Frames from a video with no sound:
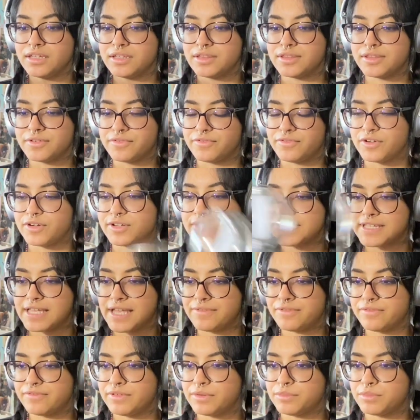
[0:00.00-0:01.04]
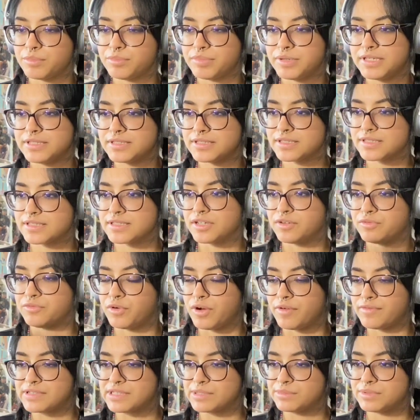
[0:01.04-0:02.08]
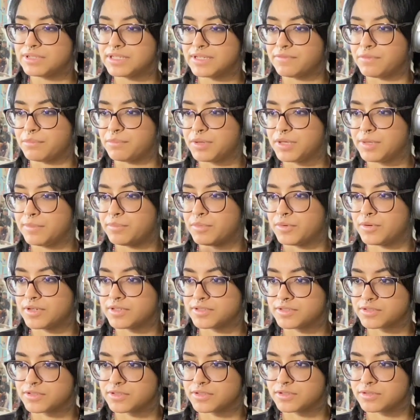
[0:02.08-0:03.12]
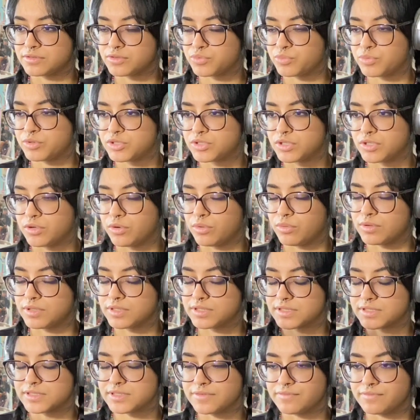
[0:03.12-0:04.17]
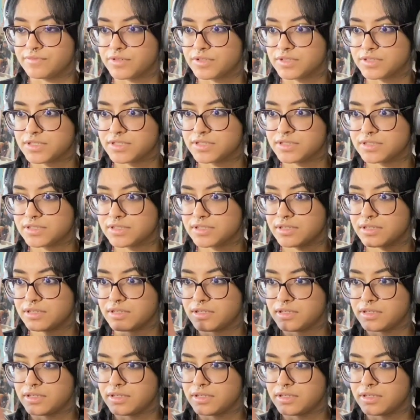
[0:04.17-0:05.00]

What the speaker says: The first half of it repeats itself, obviously, with different people because they're switching choruses and verses.